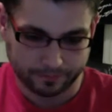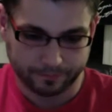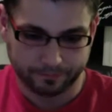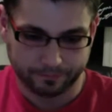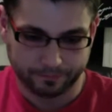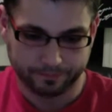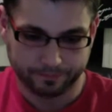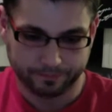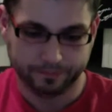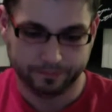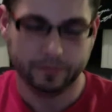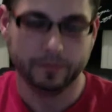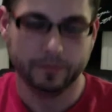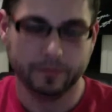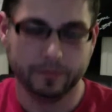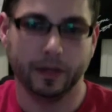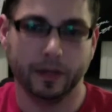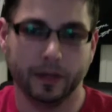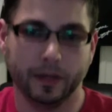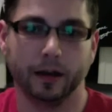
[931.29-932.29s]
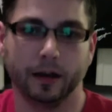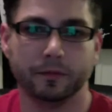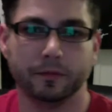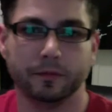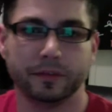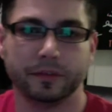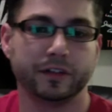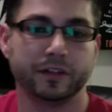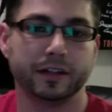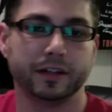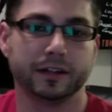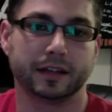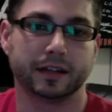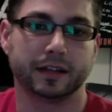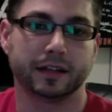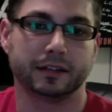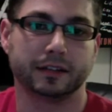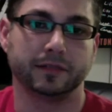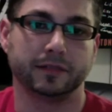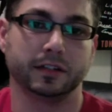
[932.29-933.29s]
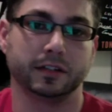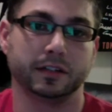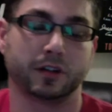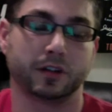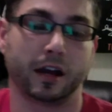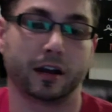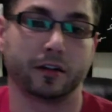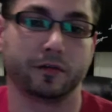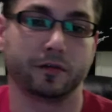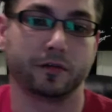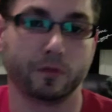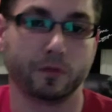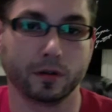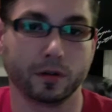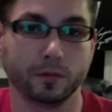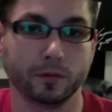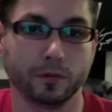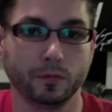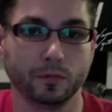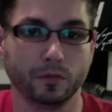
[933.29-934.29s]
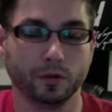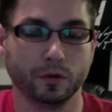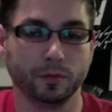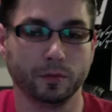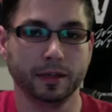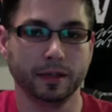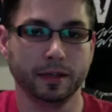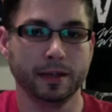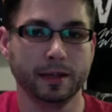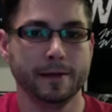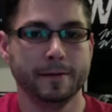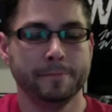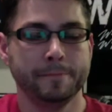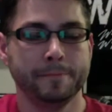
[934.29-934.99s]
the fitness activity tracker form will be.